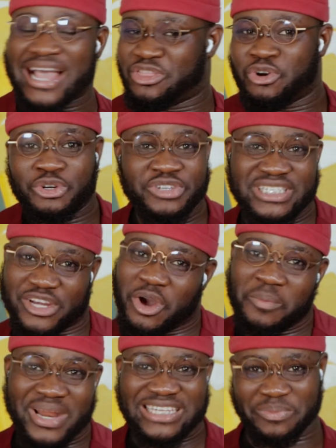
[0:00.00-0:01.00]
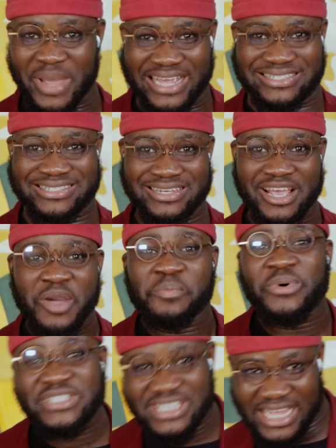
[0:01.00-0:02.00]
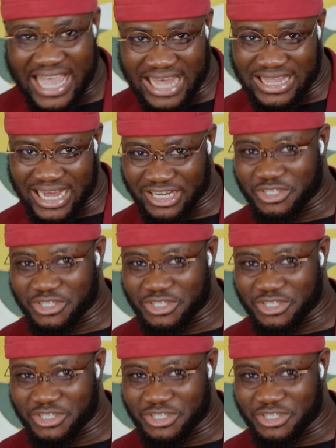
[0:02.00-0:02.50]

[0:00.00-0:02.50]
I told you it's a complex mix. Put together,